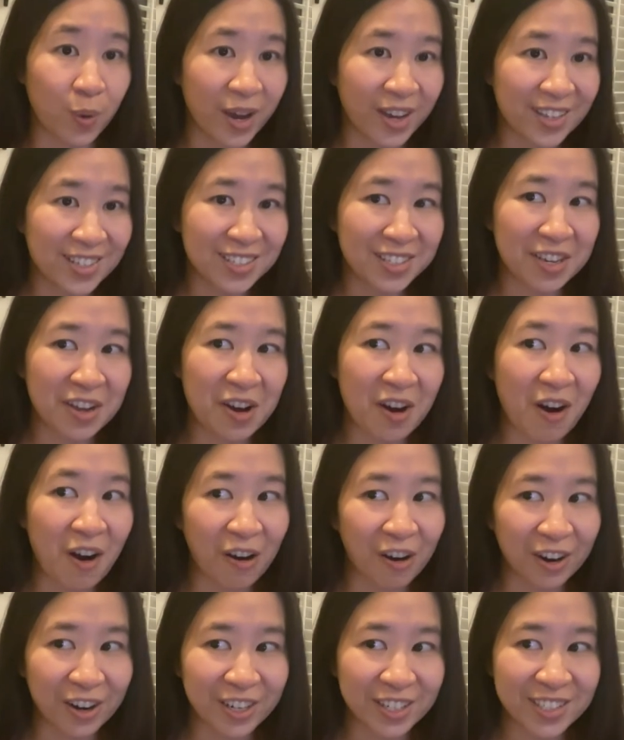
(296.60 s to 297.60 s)
quite
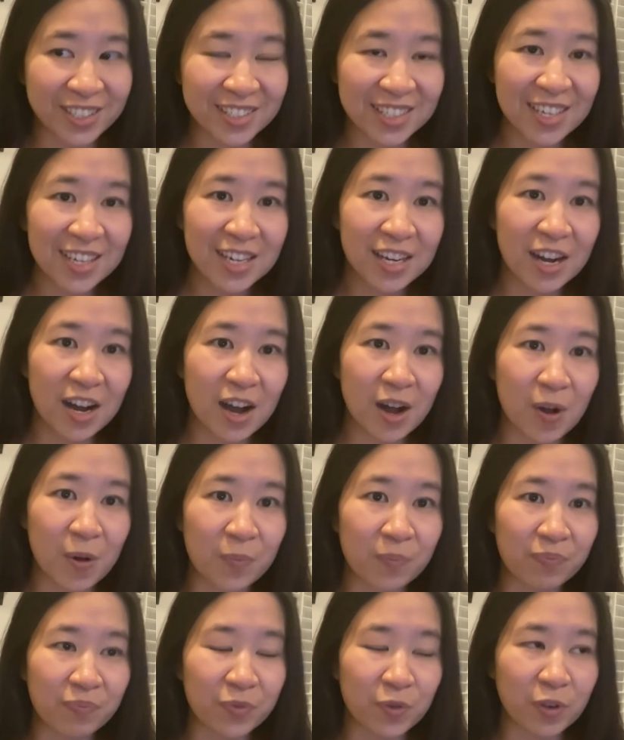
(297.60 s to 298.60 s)
hard
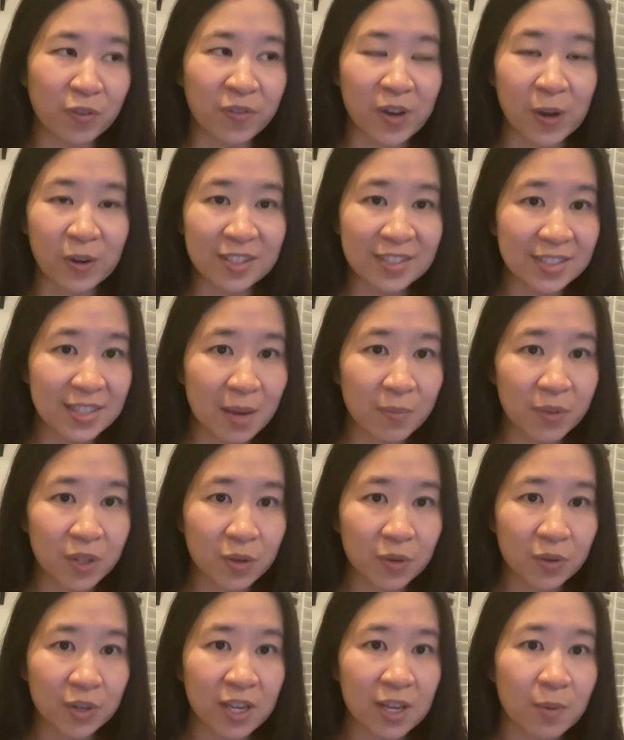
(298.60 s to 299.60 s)
um, without a STEM
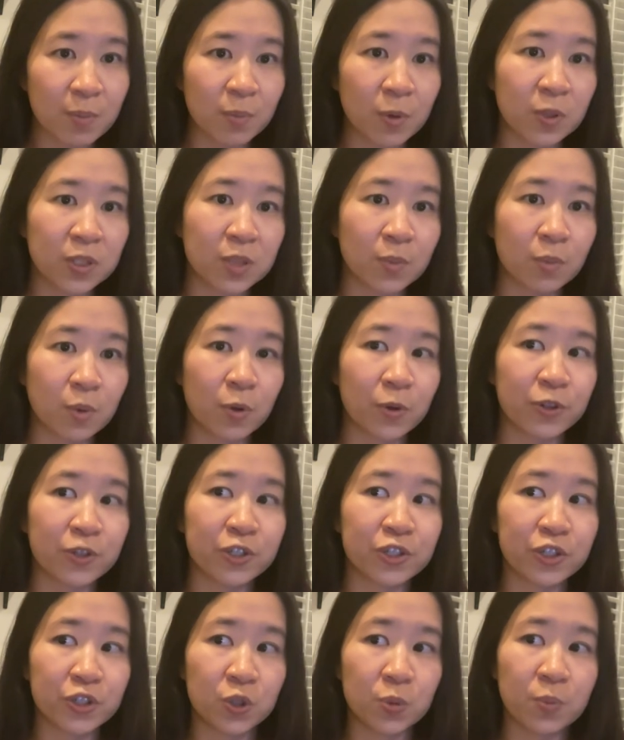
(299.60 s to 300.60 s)
degree. Most
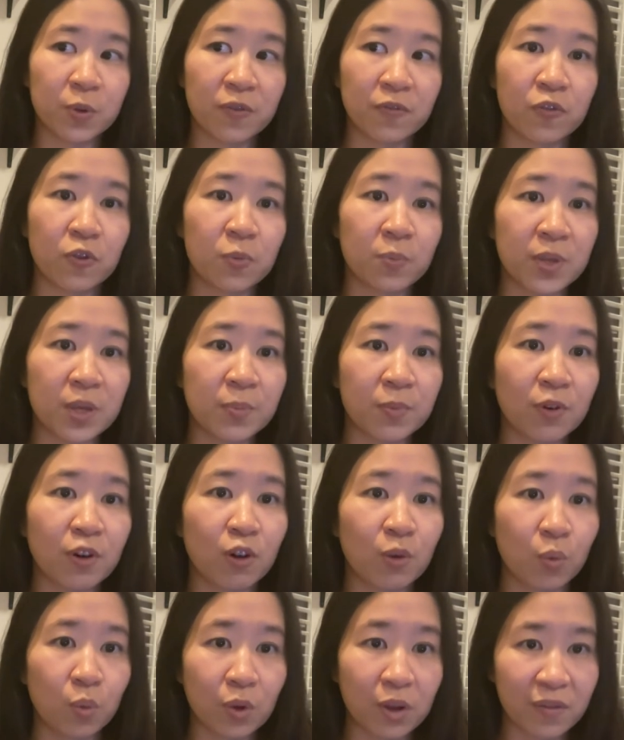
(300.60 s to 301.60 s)
employers do prefer
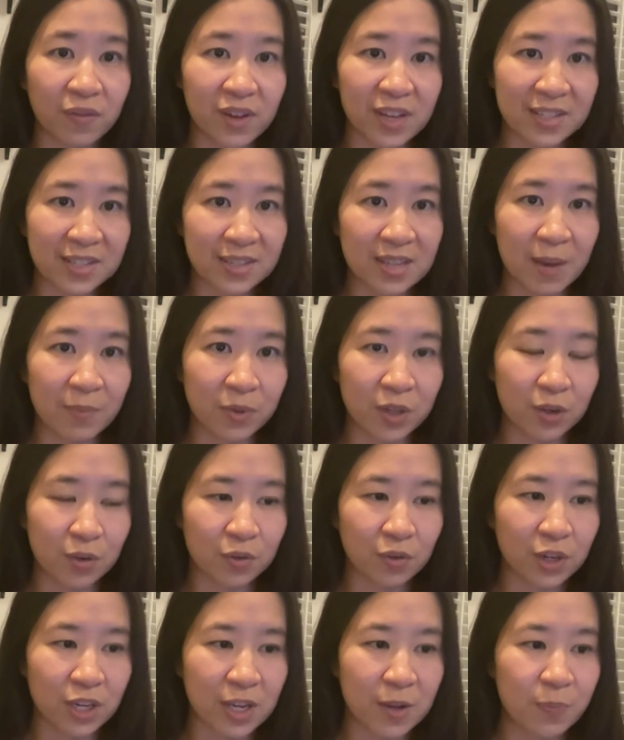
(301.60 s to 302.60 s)
people with a STEM
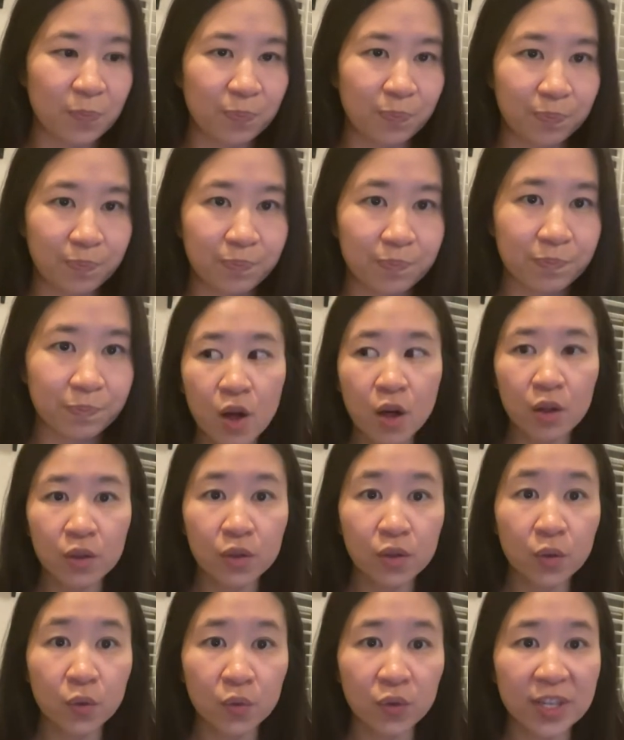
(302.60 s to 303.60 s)
degree
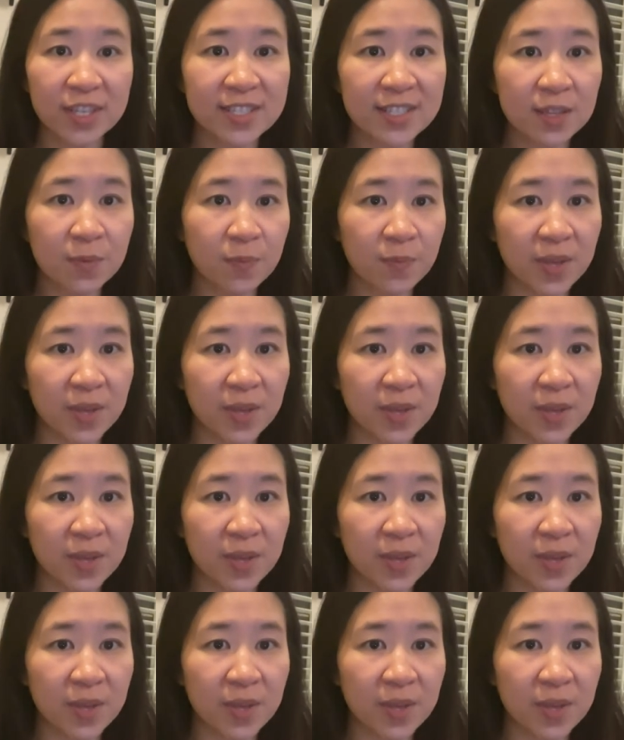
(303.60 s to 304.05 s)
the reason